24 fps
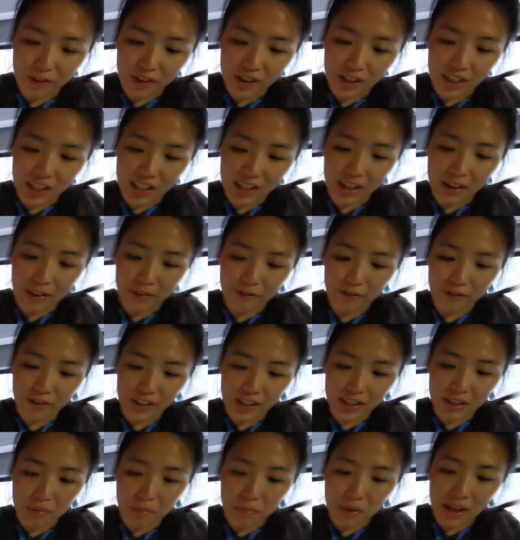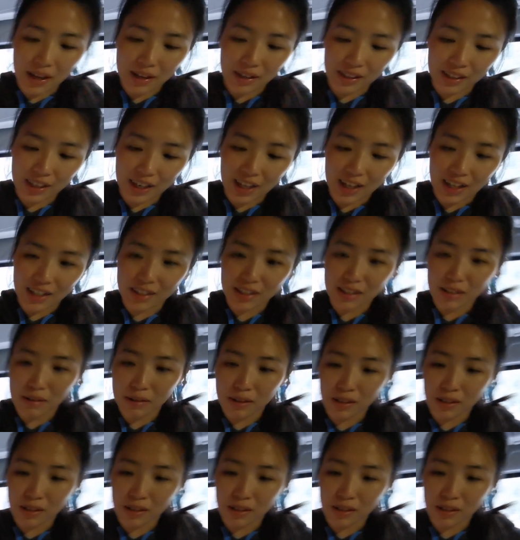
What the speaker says: if he can fit my case.